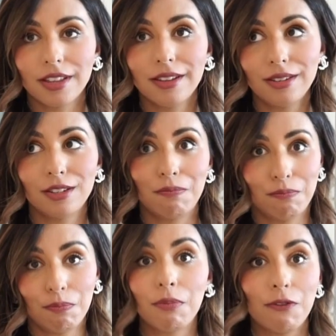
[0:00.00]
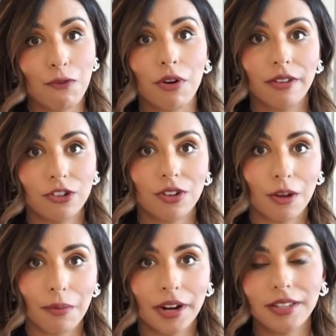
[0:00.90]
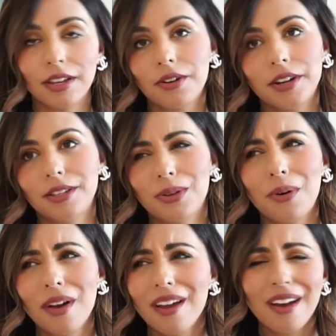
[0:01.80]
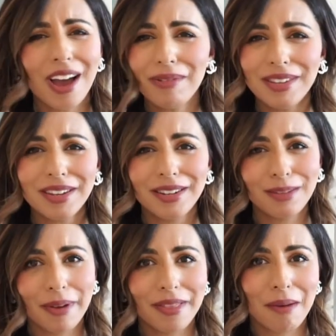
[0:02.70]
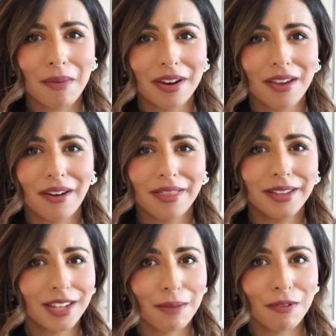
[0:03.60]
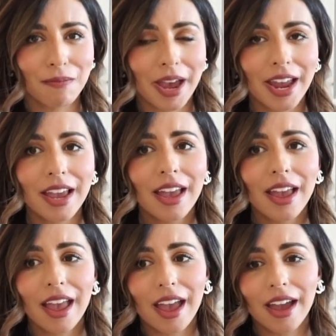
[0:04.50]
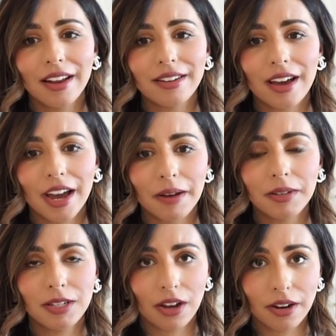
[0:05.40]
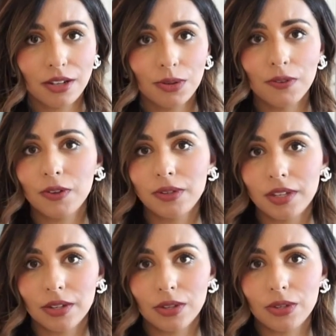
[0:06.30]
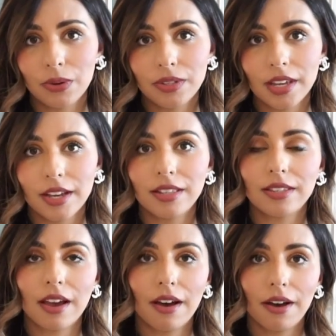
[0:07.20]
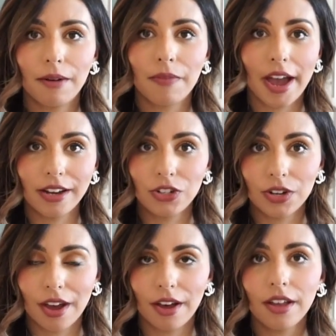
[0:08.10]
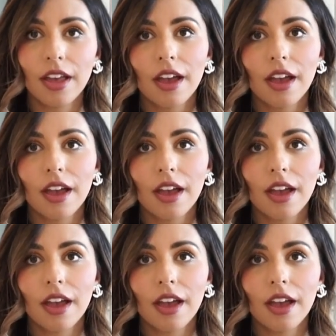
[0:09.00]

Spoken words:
this is before the Chanel price increase, so I wasn't going to spend that money on this type of bag. And I was talking to a few sales associates at Chanel,